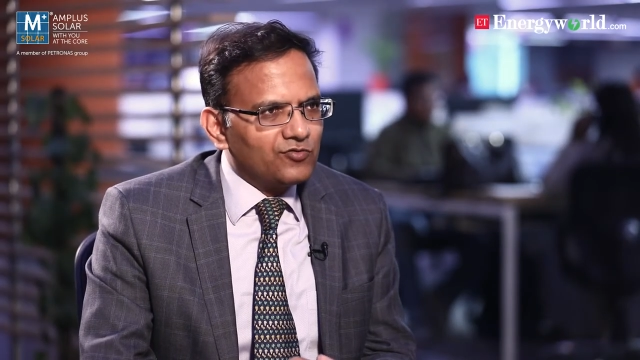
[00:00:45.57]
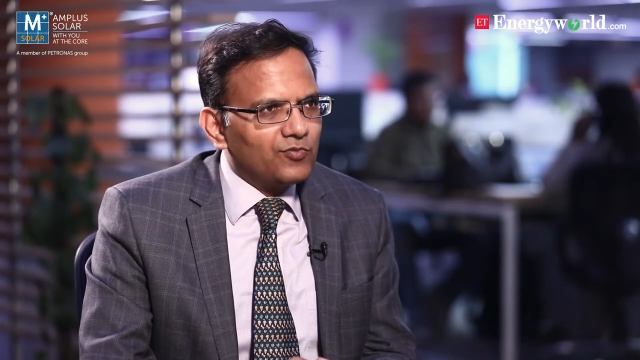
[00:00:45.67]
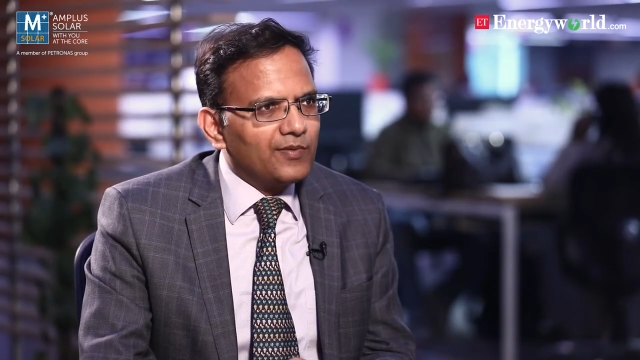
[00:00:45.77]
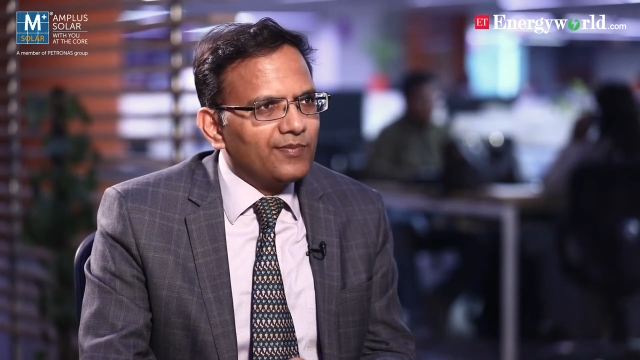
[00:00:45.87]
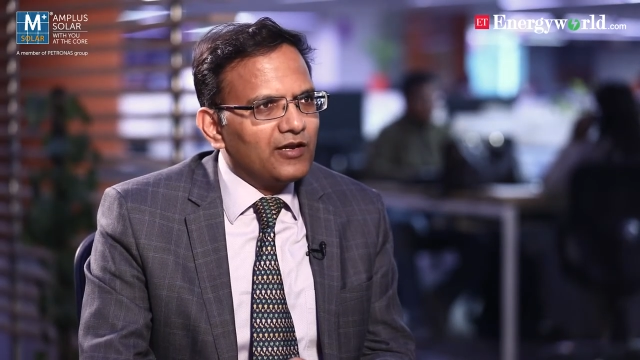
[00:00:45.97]
So
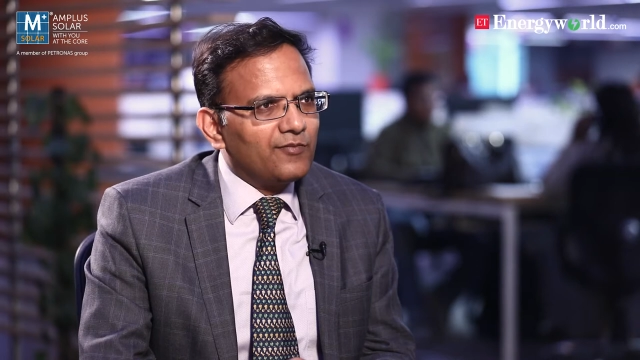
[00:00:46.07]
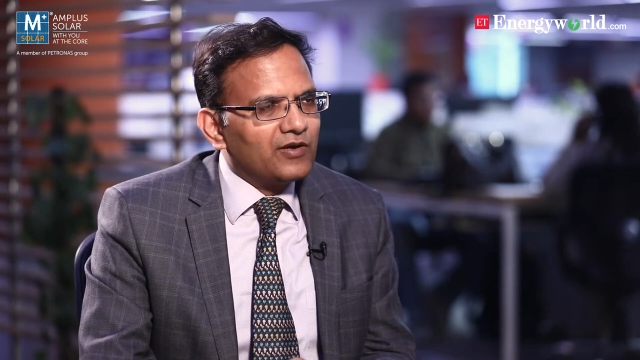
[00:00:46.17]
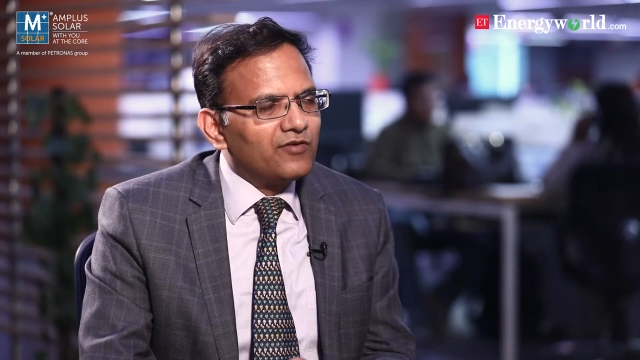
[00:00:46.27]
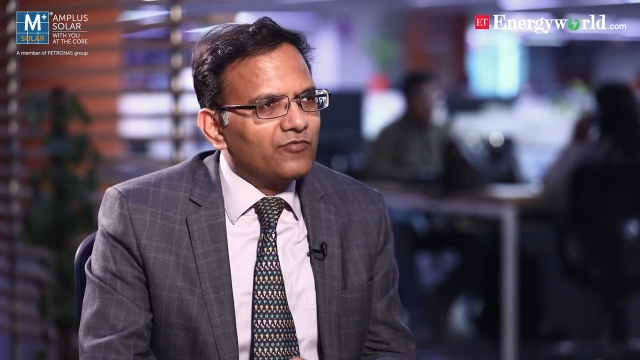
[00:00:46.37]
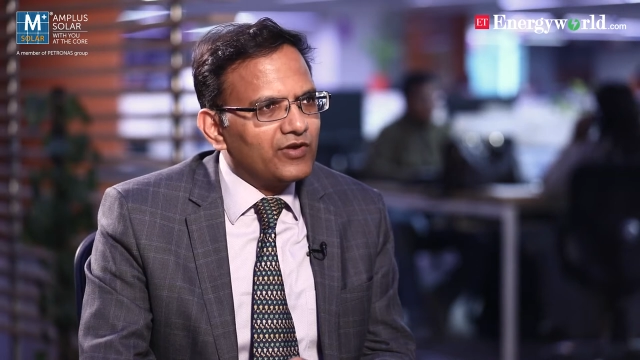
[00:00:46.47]
people have
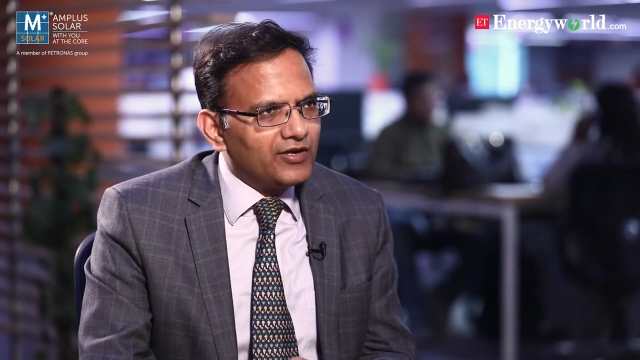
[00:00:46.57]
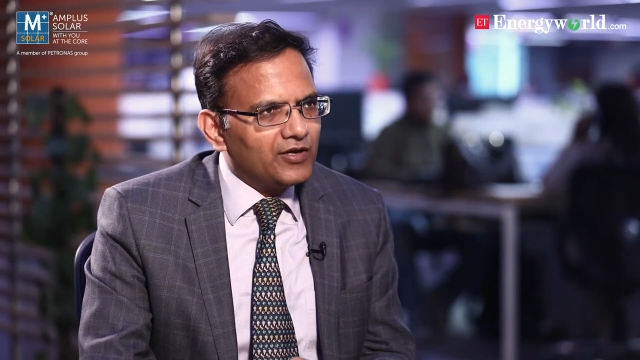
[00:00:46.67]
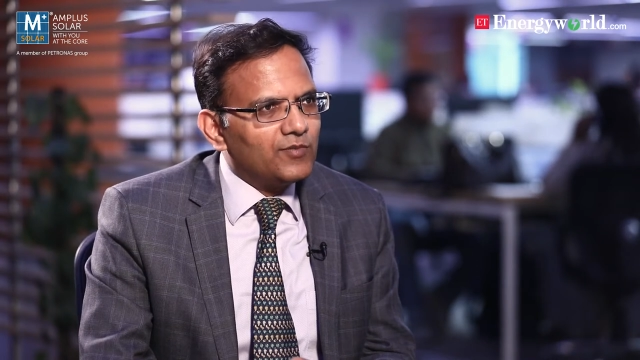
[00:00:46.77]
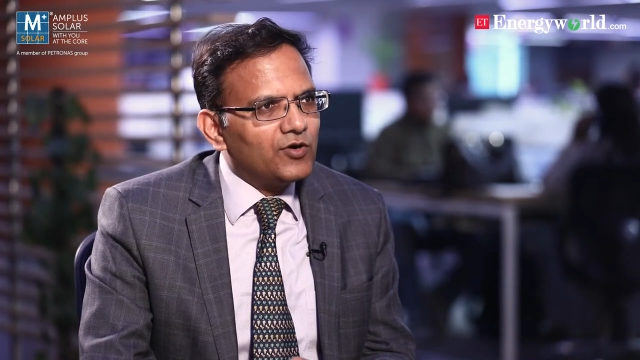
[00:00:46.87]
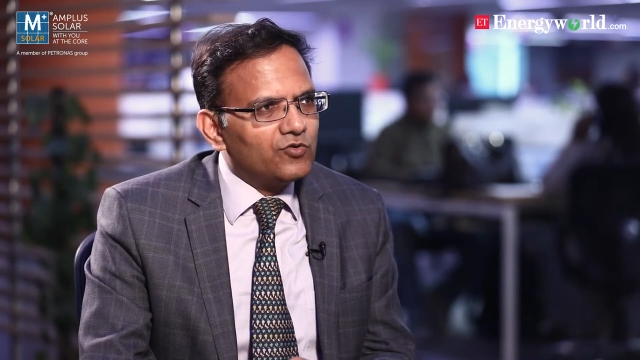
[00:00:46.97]
become
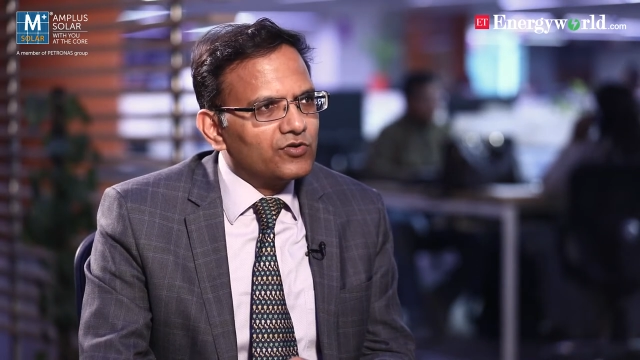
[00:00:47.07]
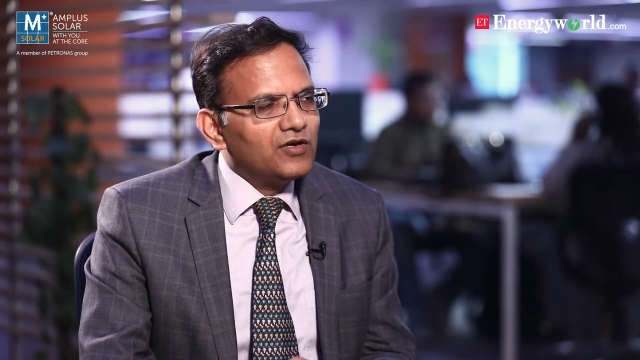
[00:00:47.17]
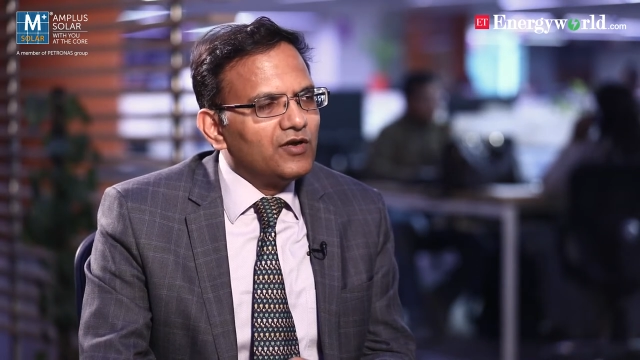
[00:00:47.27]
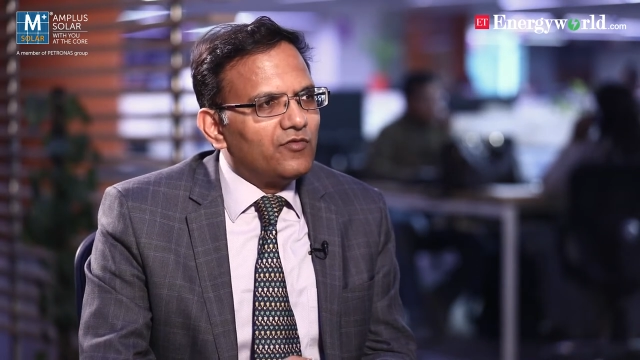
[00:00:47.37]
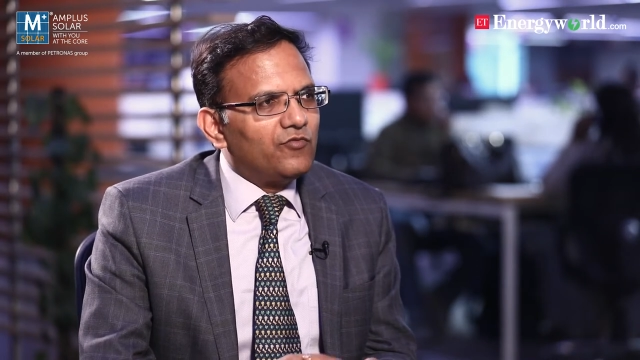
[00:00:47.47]
wary about
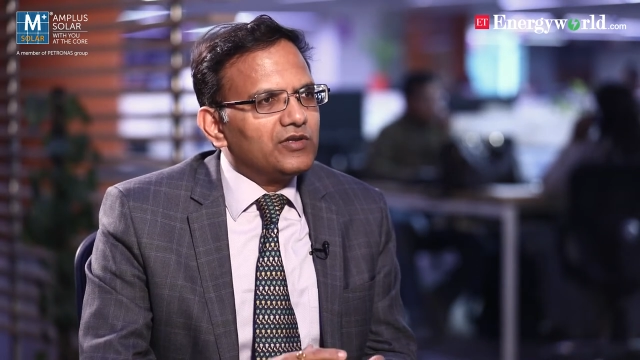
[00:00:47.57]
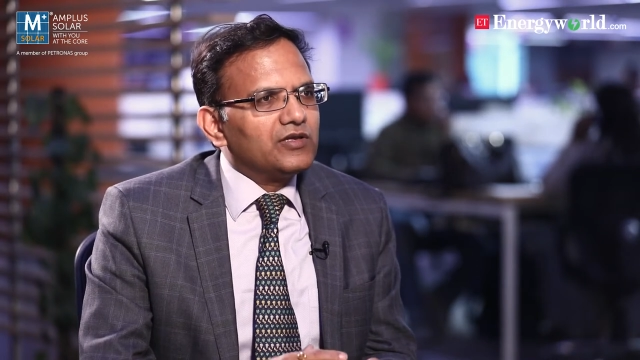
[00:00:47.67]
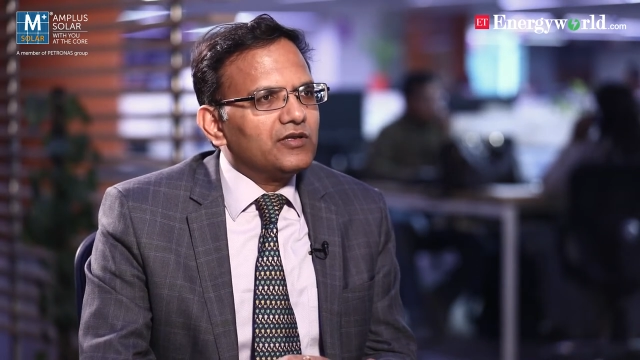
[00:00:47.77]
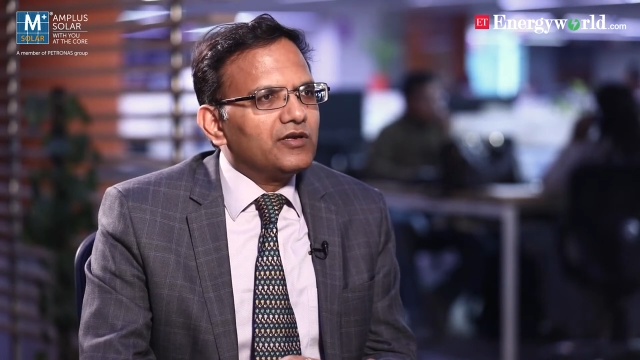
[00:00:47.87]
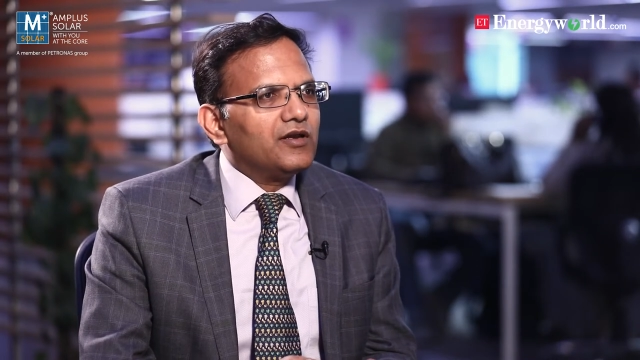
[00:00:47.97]

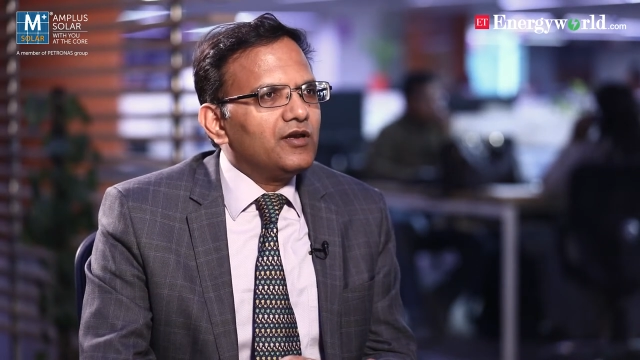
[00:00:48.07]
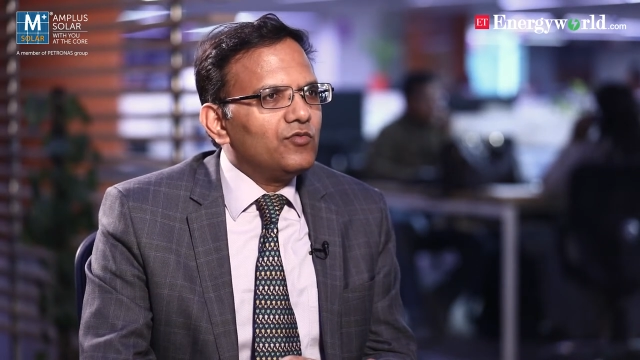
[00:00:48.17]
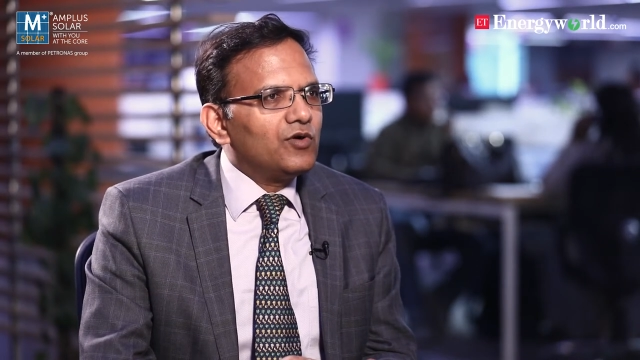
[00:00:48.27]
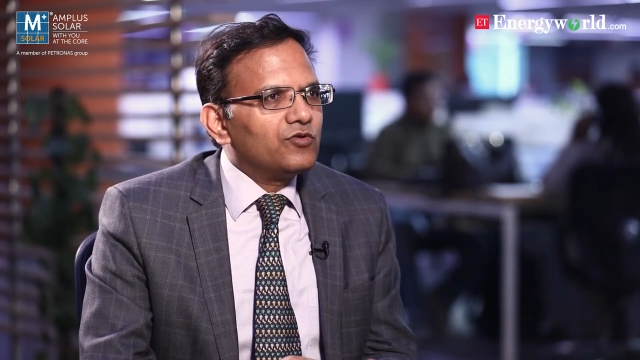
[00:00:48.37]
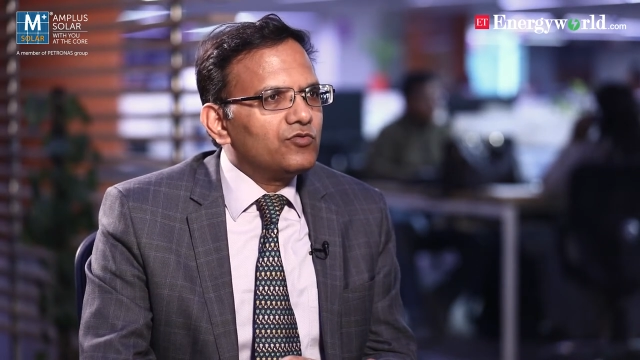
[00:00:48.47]
whether they really
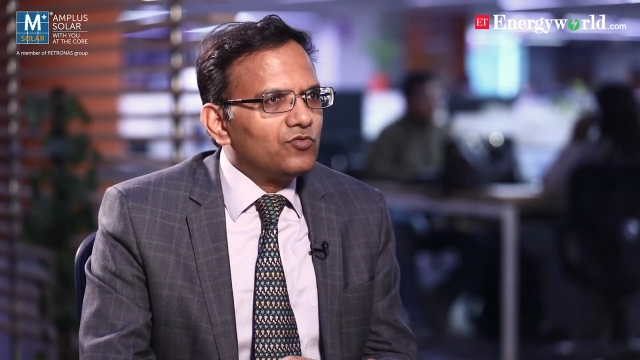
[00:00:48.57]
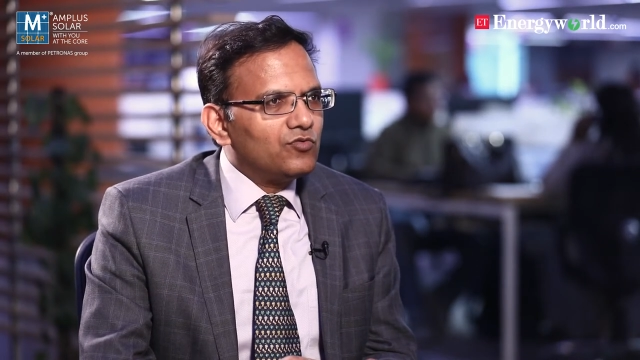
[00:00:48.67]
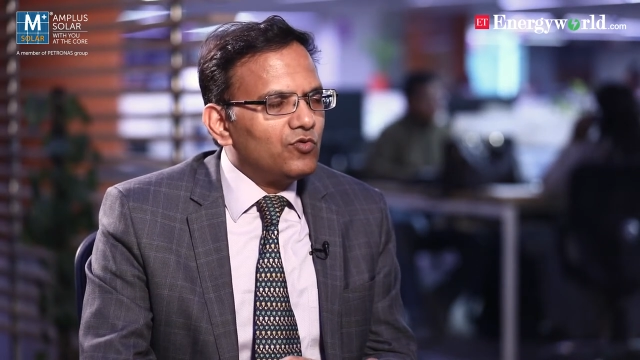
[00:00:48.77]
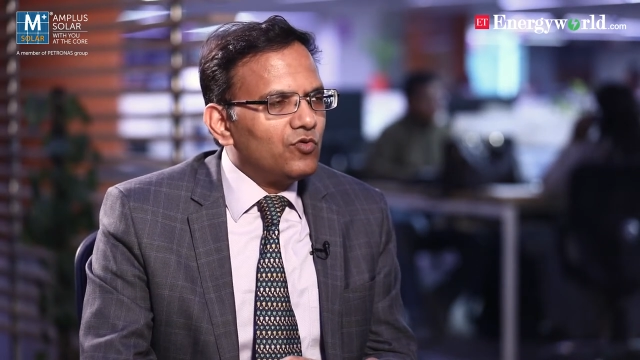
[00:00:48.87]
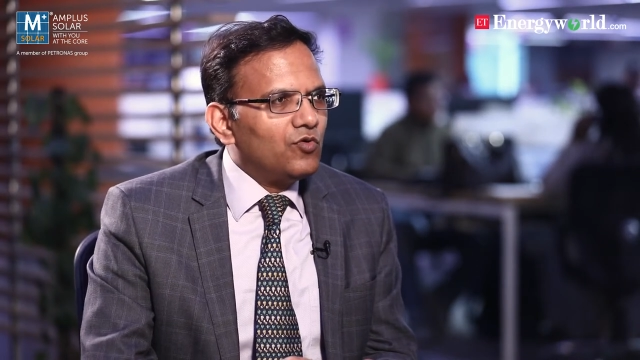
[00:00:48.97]
want to
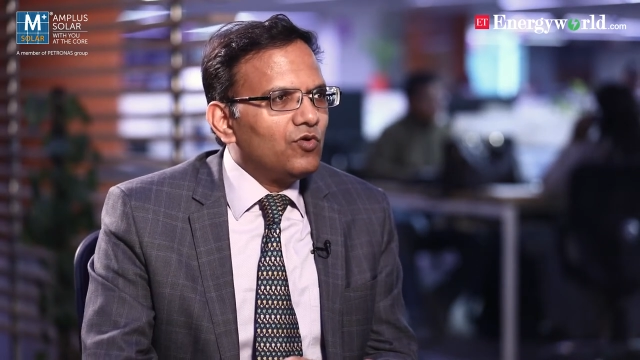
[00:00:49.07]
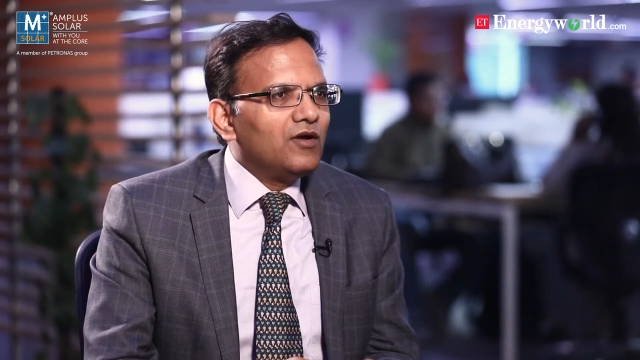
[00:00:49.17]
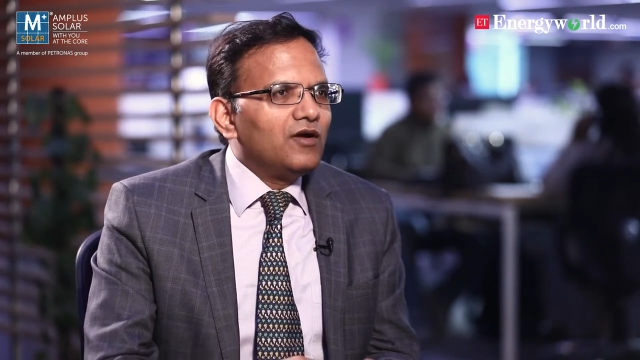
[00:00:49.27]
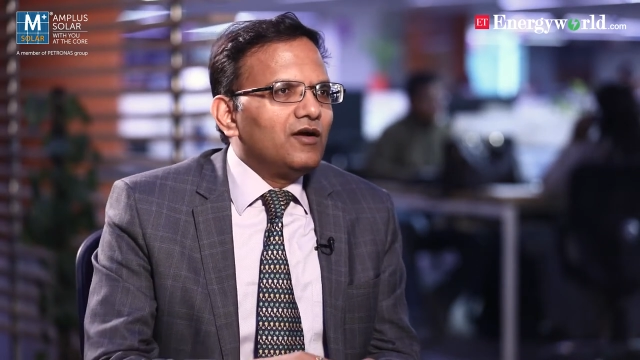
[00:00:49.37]
go